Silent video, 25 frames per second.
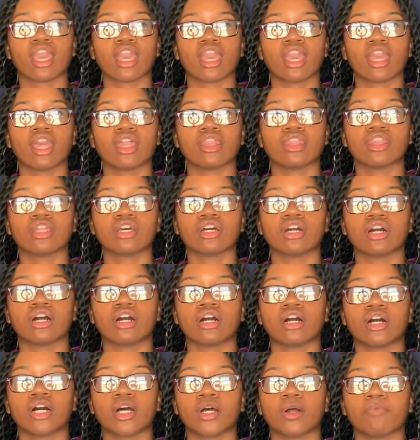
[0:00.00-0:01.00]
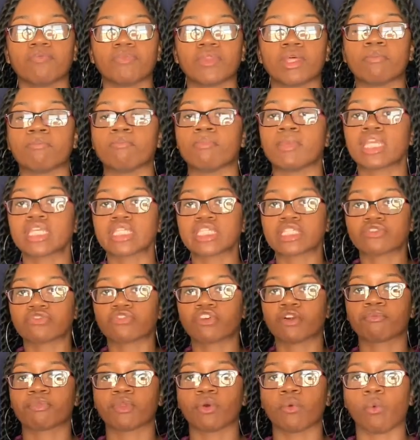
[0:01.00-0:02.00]
the um the mist
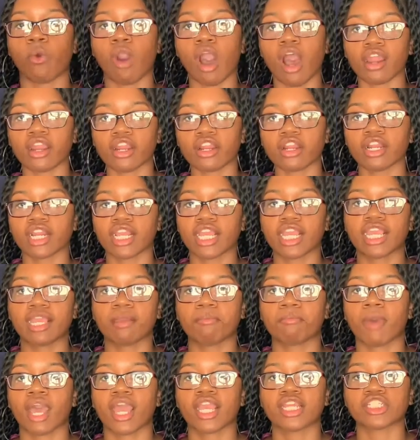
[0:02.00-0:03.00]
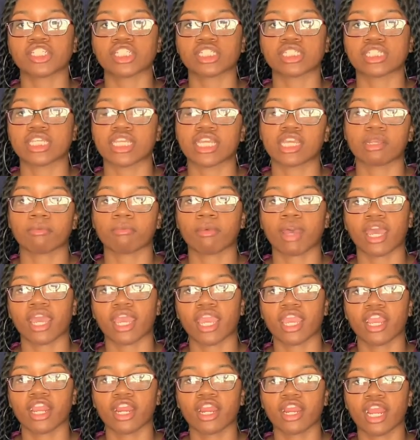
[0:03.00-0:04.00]
from the water it might just get in my
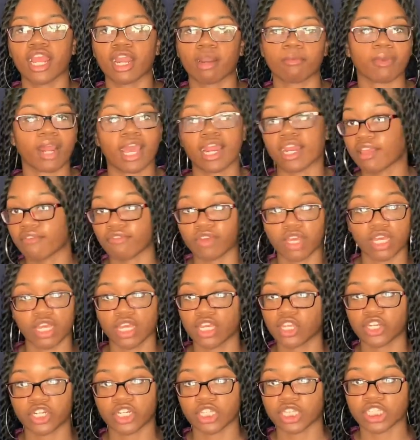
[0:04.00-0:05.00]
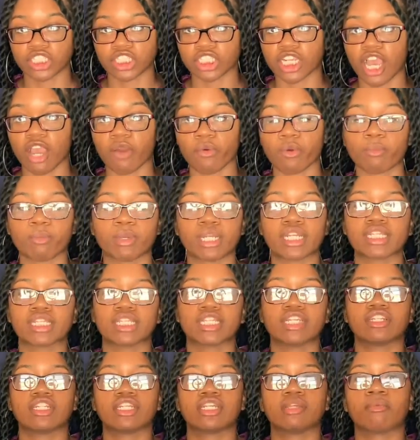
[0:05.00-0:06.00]
hair and i'm not even under the shower but it
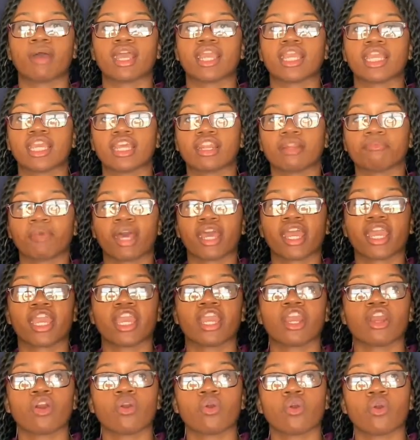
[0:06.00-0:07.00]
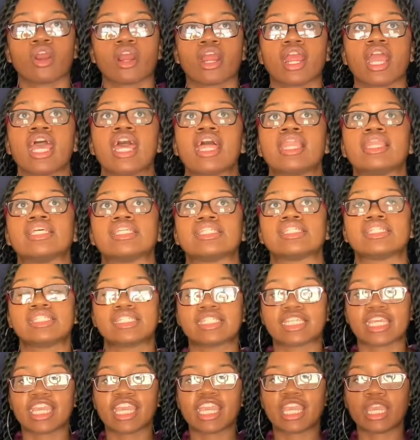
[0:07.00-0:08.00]
literally might get in my hair or the
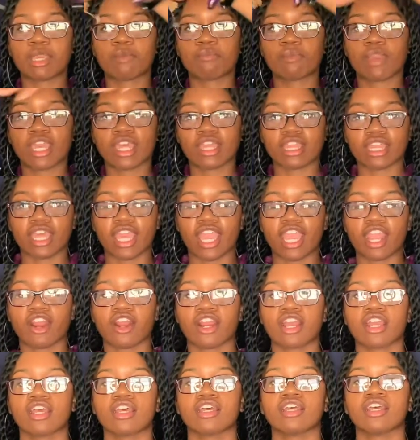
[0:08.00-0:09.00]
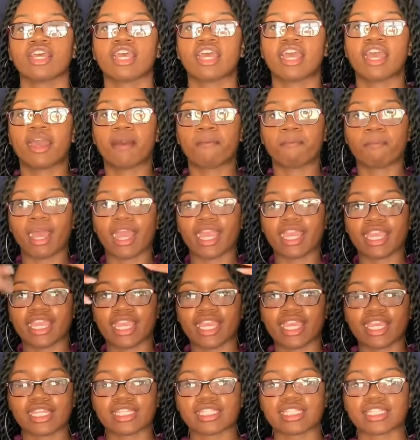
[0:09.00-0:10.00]
steam in the area might
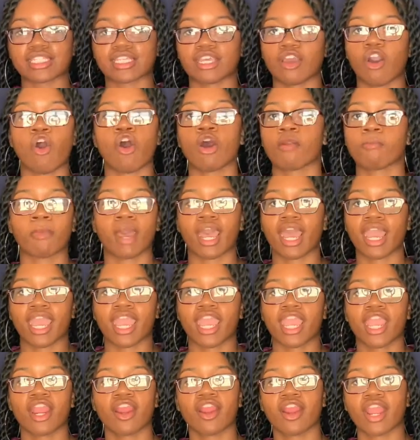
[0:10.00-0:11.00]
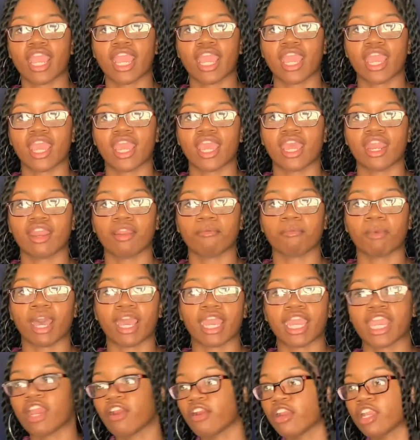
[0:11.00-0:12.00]
get on my hair and my
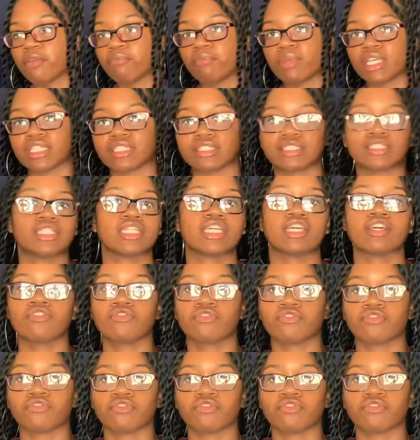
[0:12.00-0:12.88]
hair could be stiff